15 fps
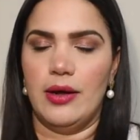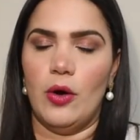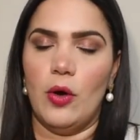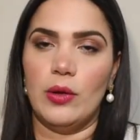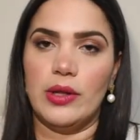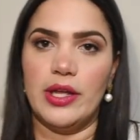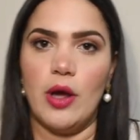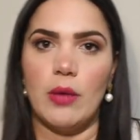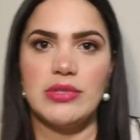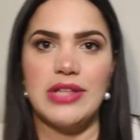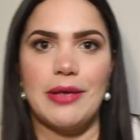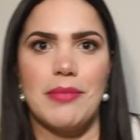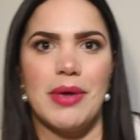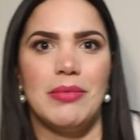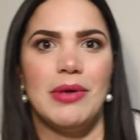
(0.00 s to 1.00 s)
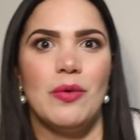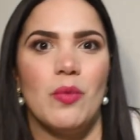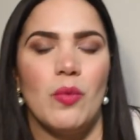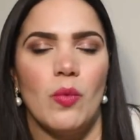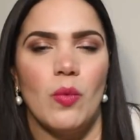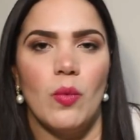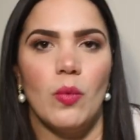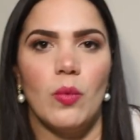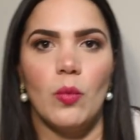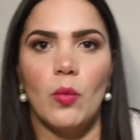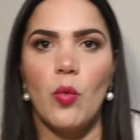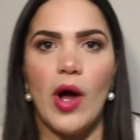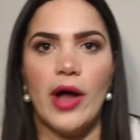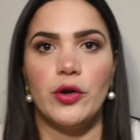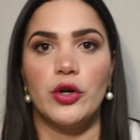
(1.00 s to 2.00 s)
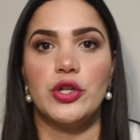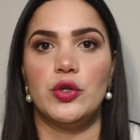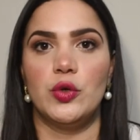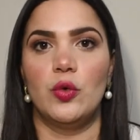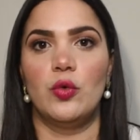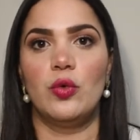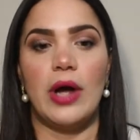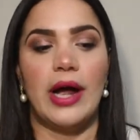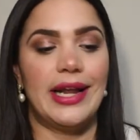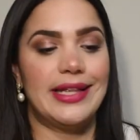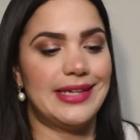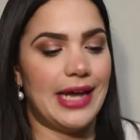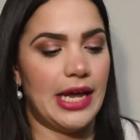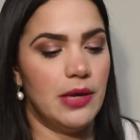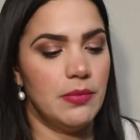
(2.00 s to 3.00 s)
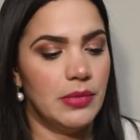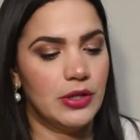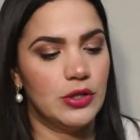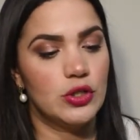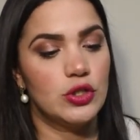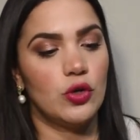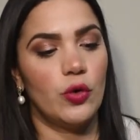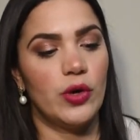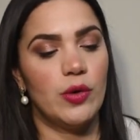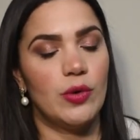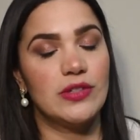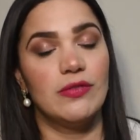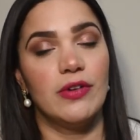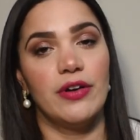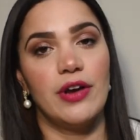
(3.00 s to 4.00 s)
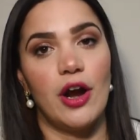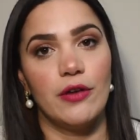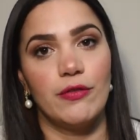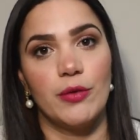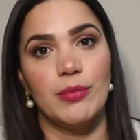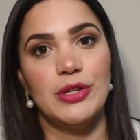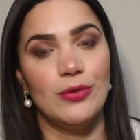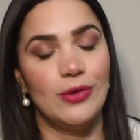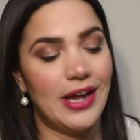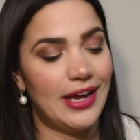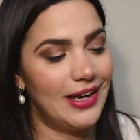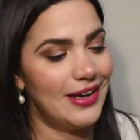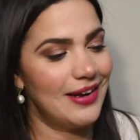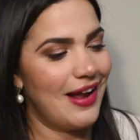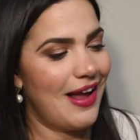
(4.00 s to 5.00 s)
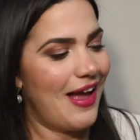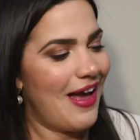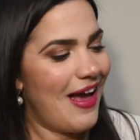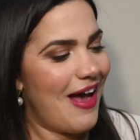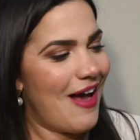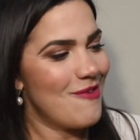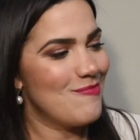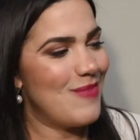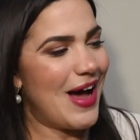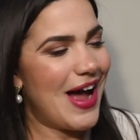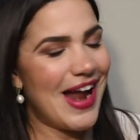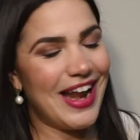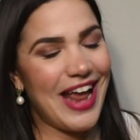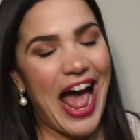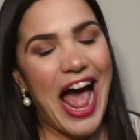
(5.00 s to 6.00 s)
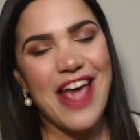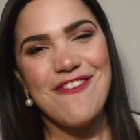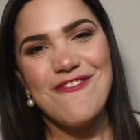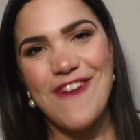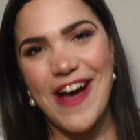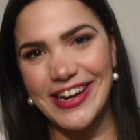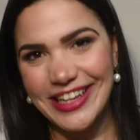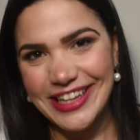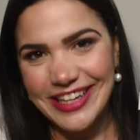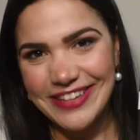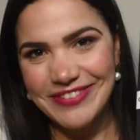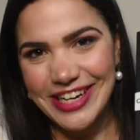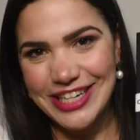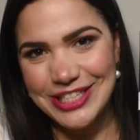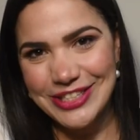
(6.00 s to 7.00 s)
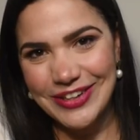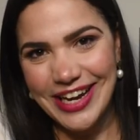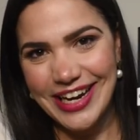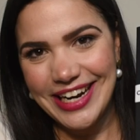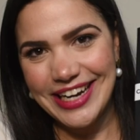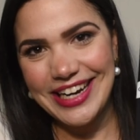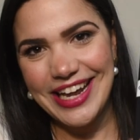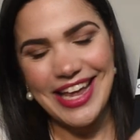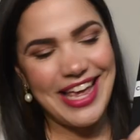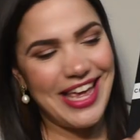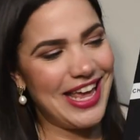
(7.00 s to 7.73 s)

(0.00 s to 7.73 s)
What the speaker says: only comes like maybe one or two at a time. So it was very hard for me to get it. But I finally managed to get it